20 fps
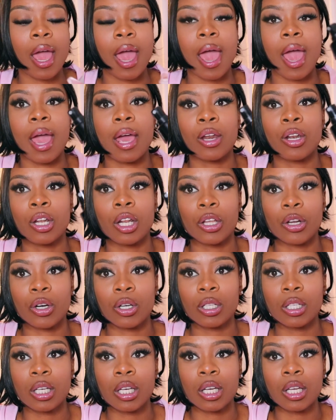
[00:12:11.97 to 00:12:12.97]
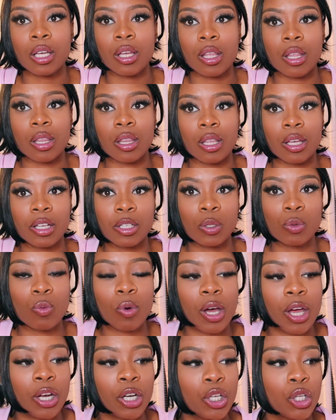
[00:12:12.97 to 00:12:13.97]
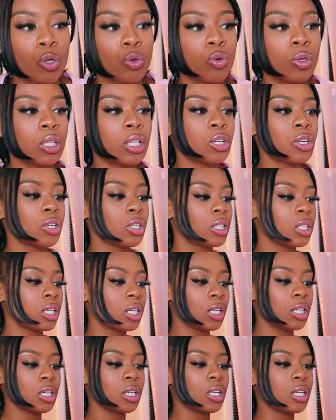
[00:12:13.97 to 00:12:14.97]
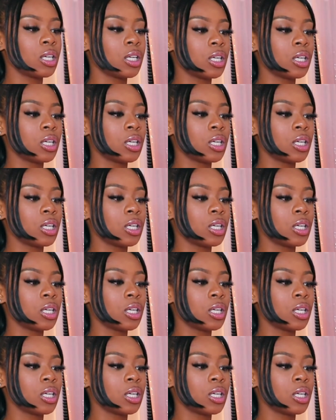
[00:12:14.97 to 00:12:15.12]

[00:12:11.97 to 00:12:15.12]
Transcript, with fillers: and literally this one you literally